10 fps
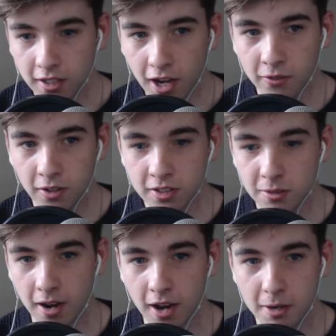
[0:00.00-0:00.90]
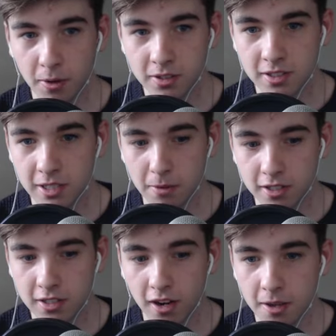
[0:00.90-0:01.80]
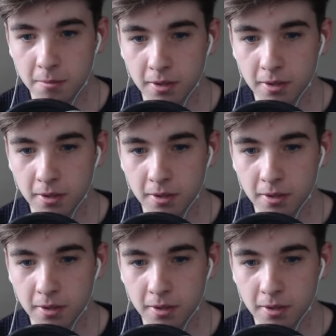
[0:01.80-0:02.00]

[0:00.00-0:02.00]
I've done some hard bosses in my time.